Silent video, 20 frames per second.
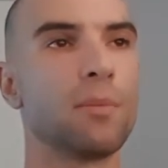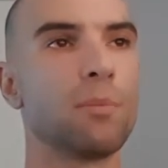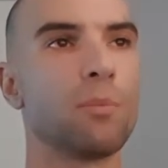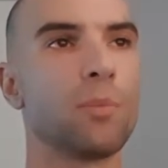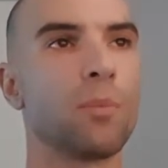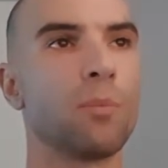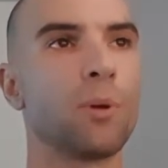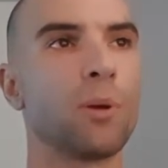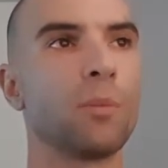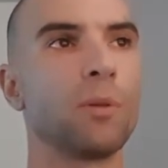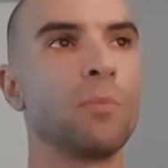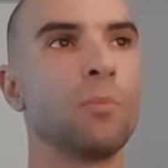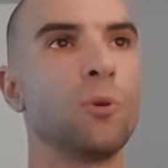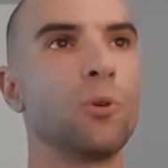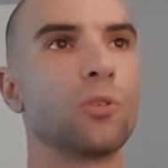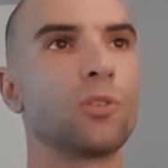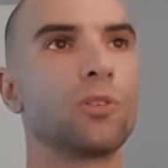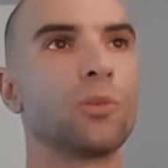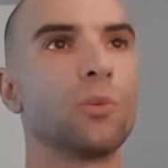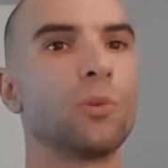but probably
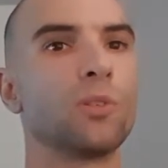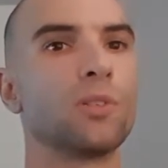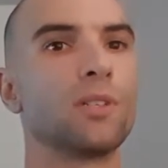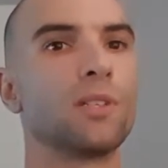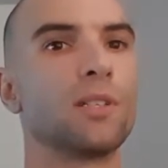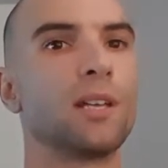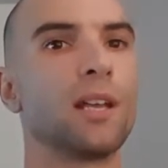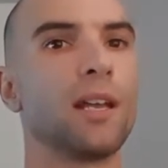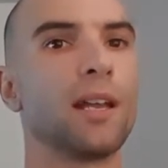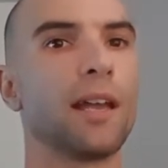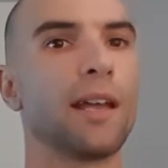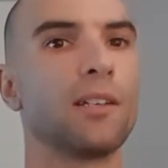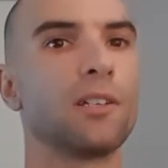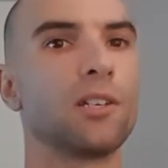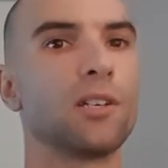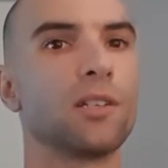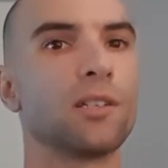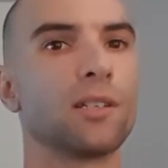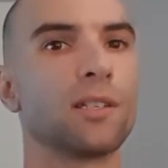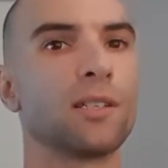more towards the teenage
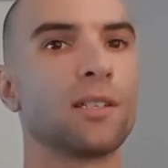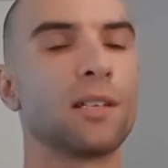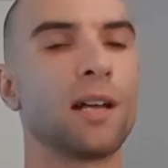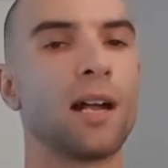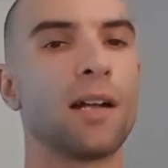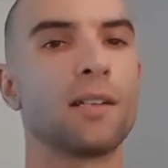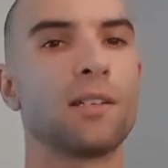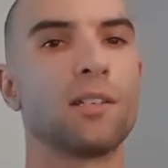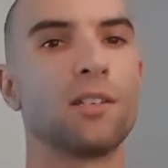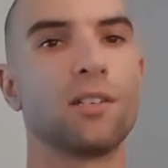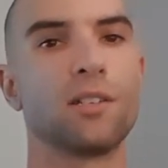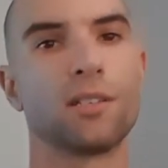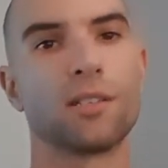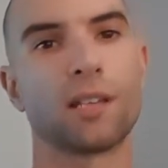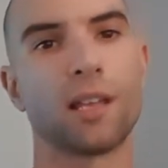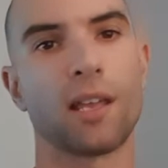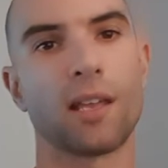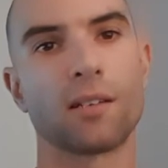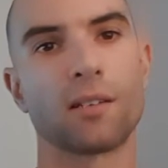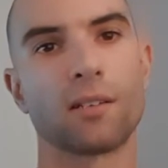years, I started to just
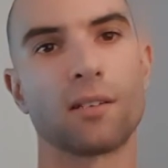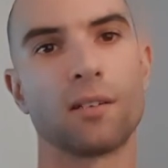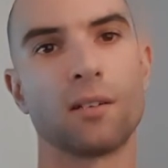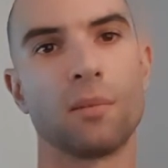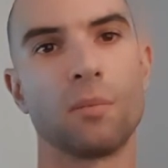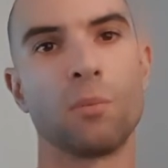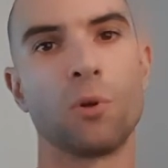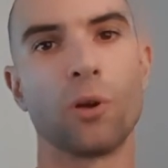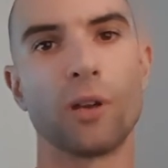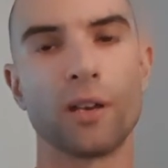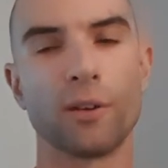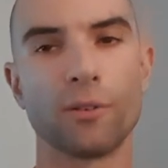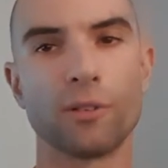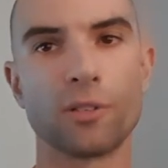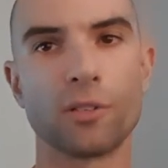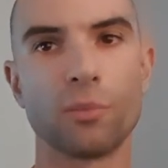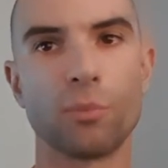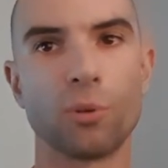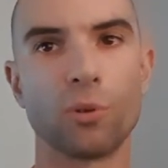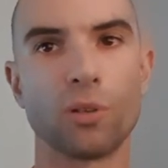get more
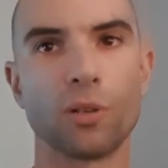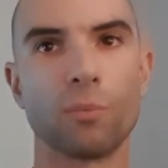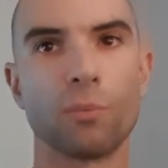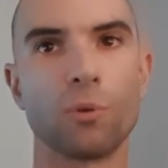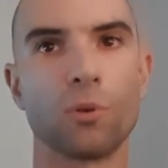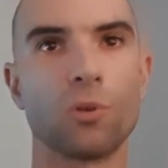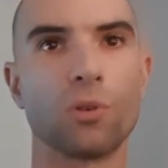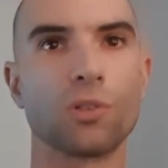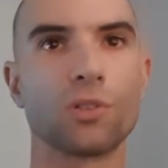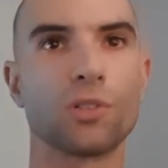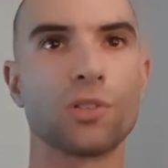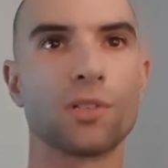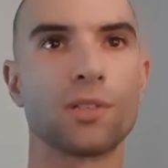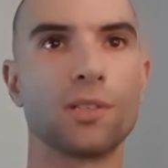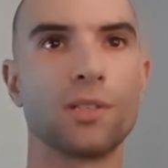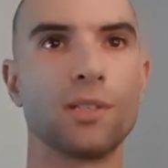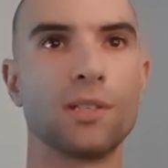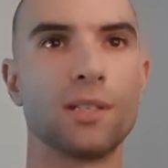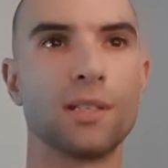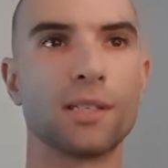irritable and more just
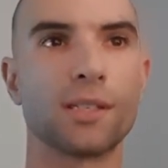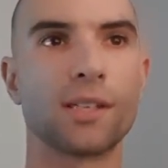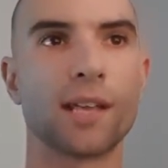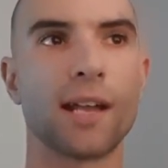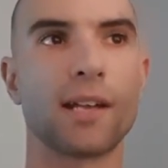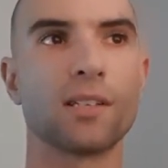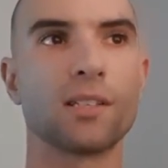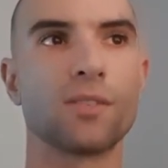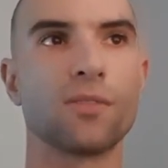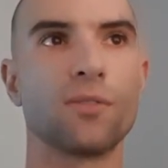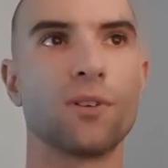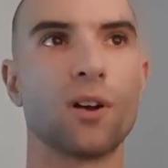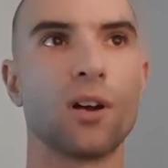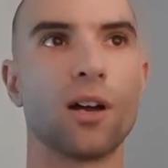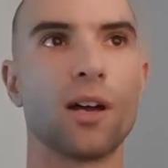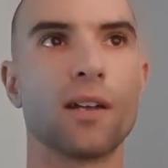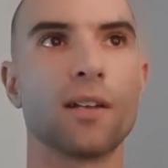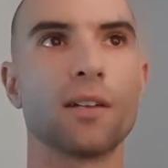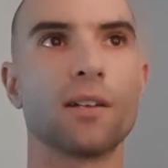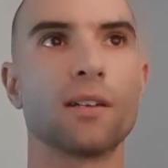
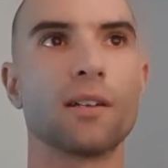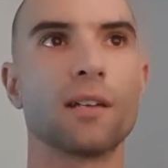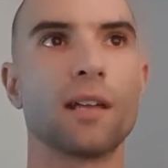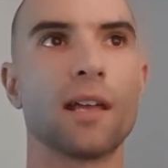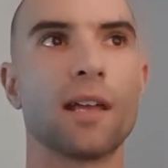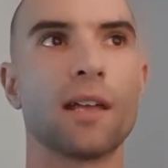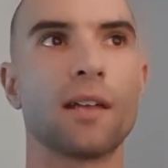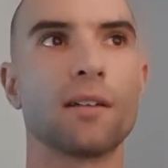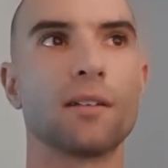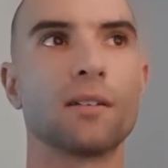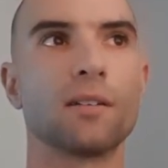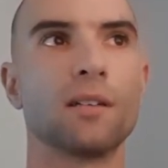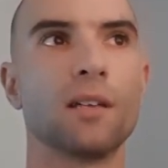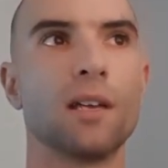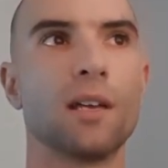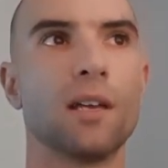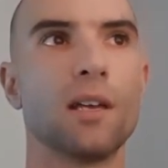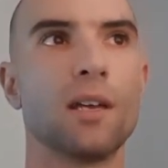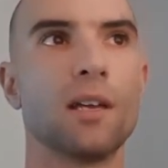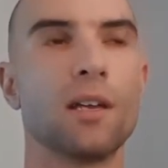dissatisfied and, and
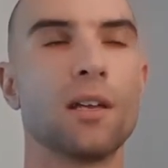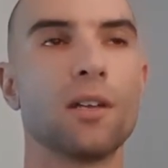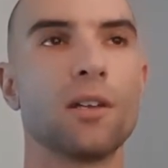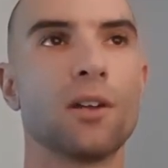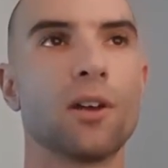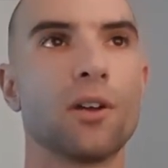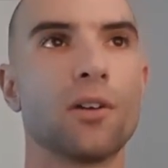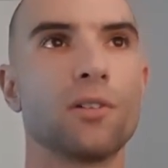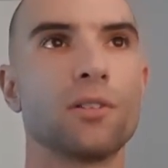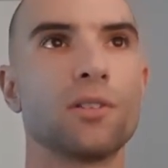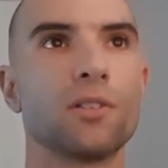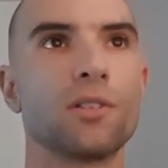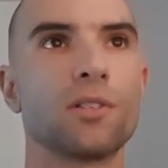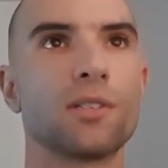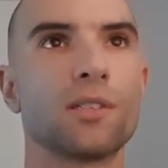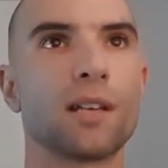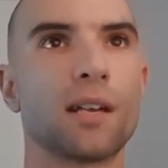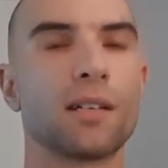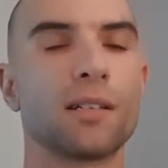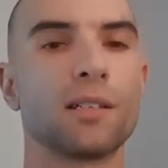you know, just
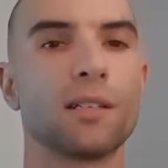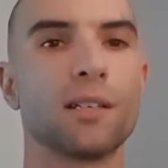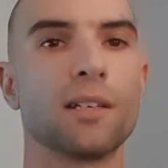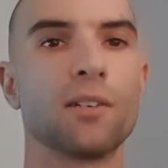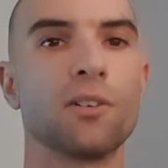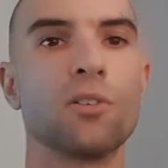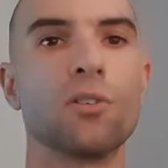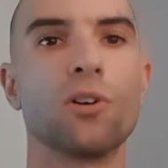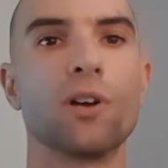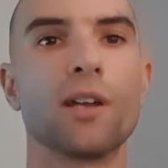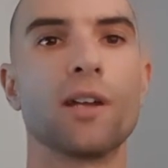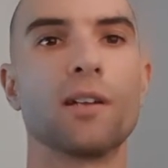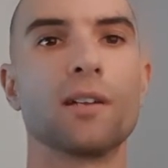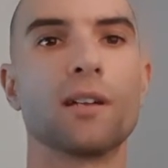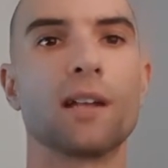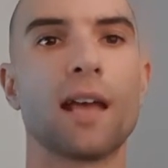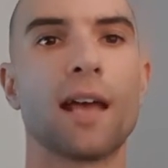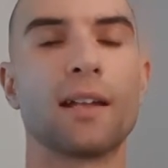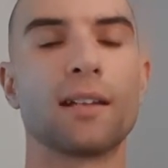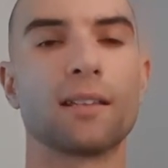subtly annoyed
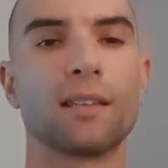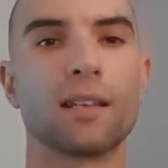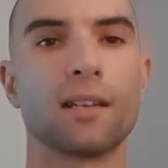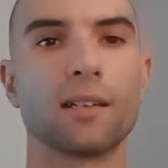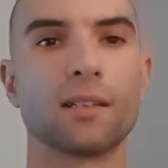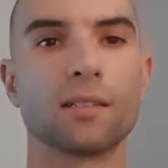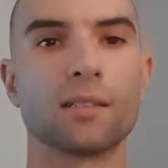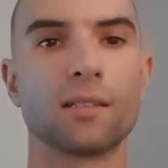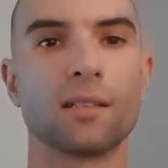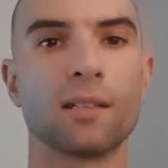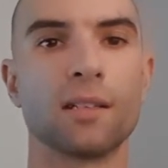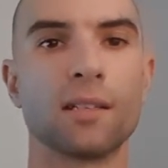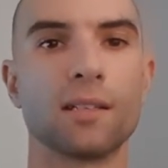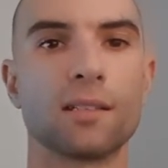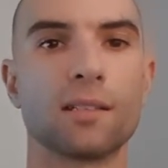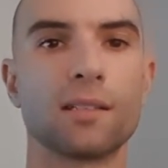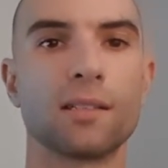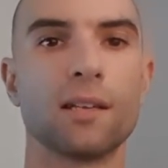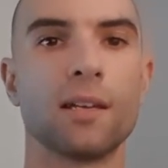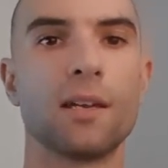at things. And
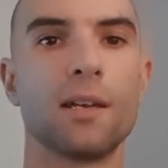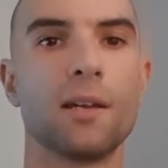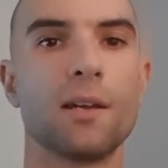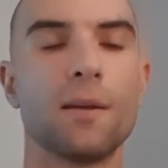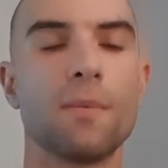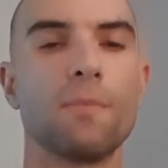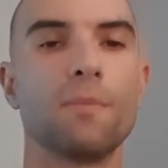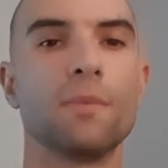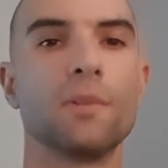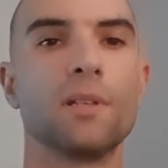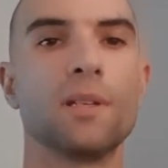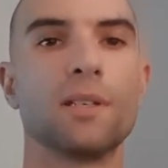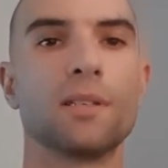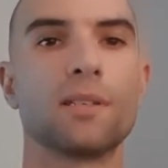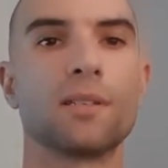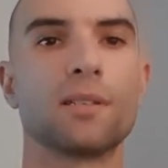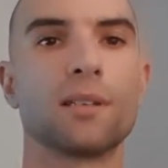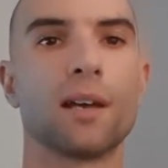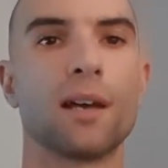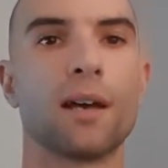this
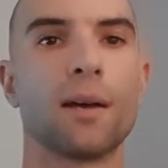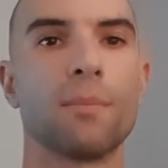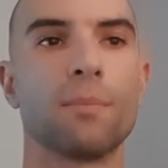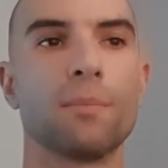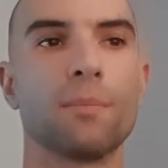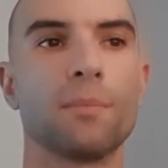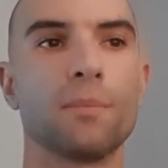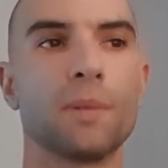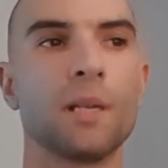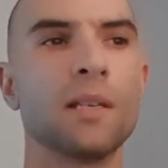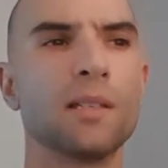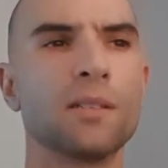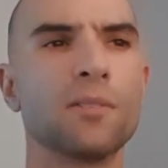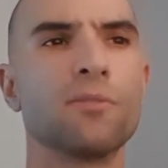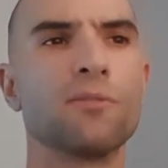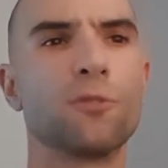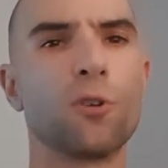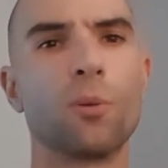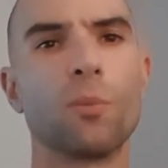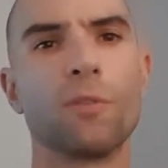this um, is a
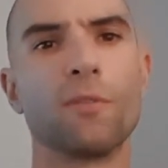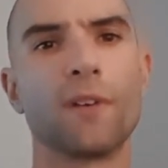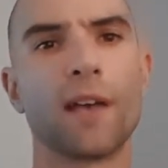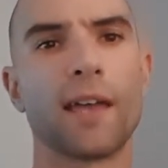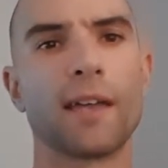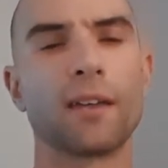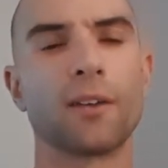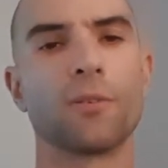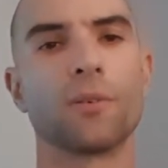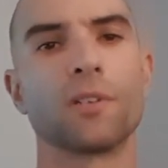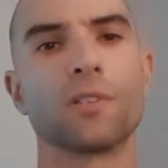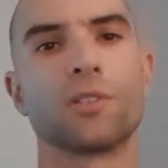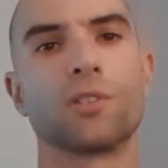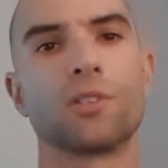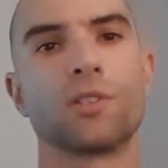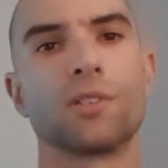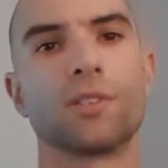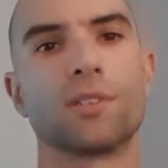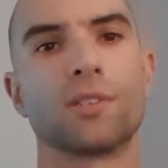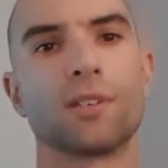form of anger. It's
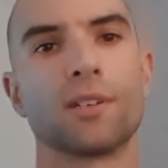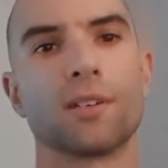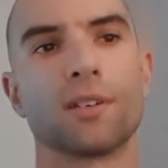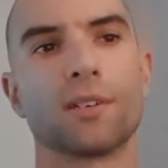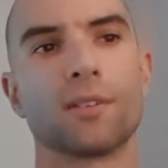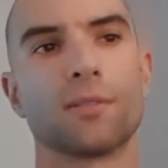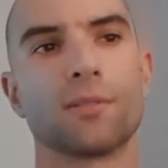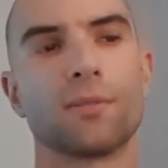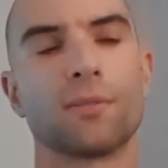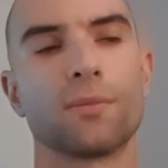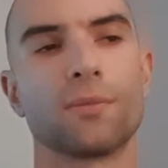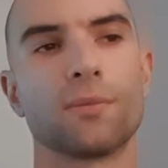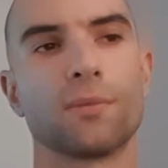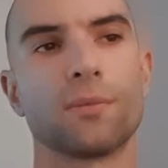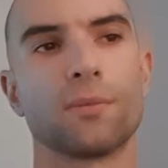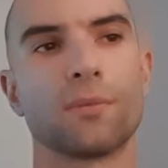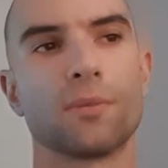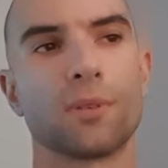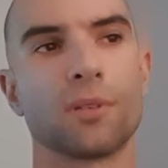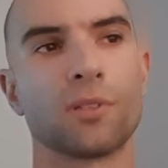just a,
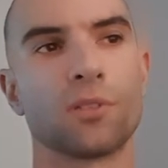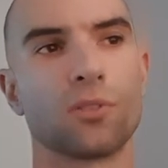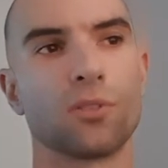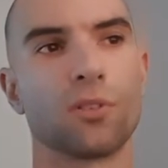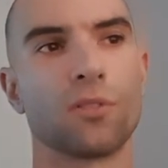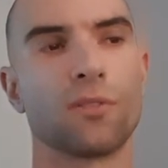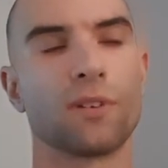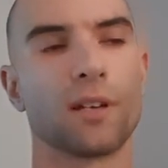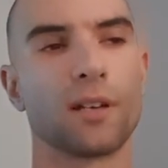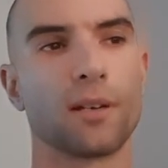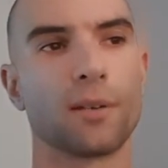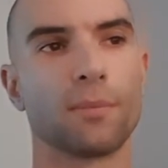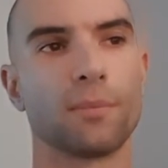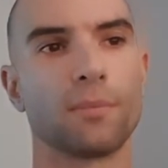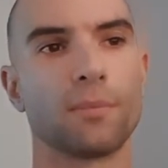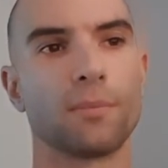a sort of a,